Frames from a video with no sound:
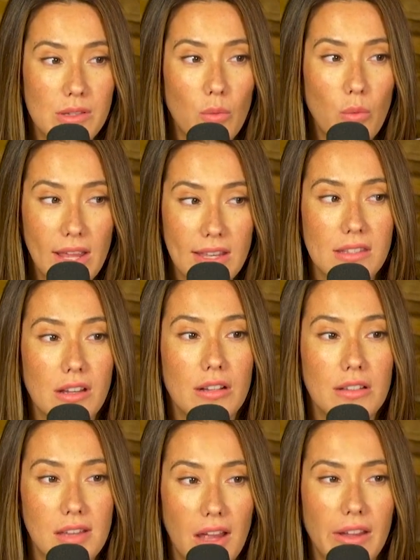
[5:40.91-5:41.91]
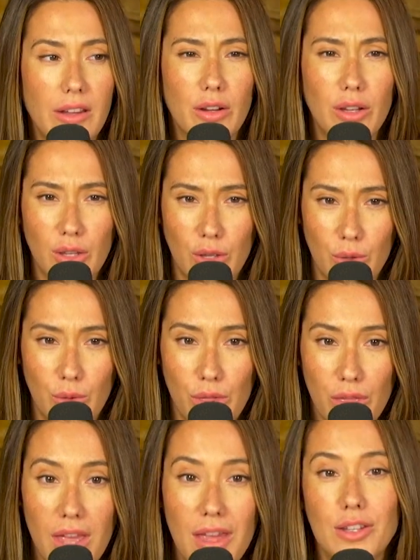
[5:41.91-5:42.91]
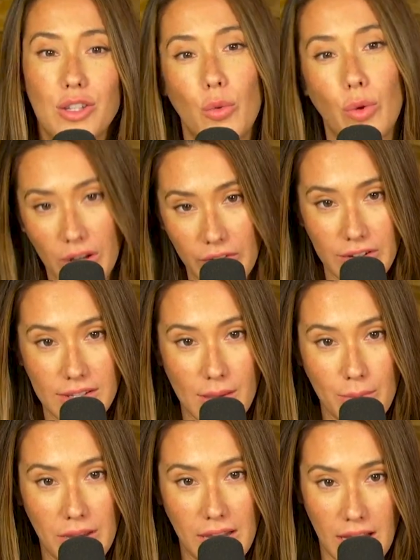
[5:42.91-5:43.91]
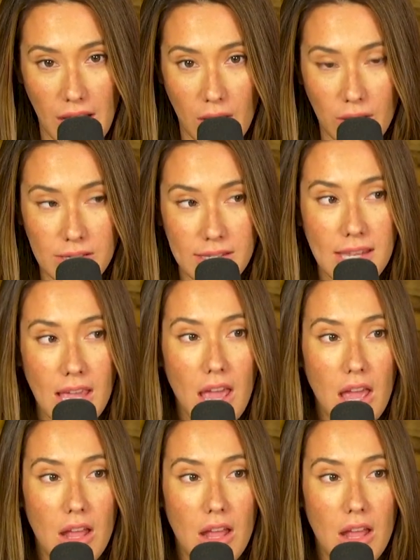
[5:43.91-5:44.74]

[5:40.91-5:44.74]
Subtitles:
to waste our entire youth to work for somebody else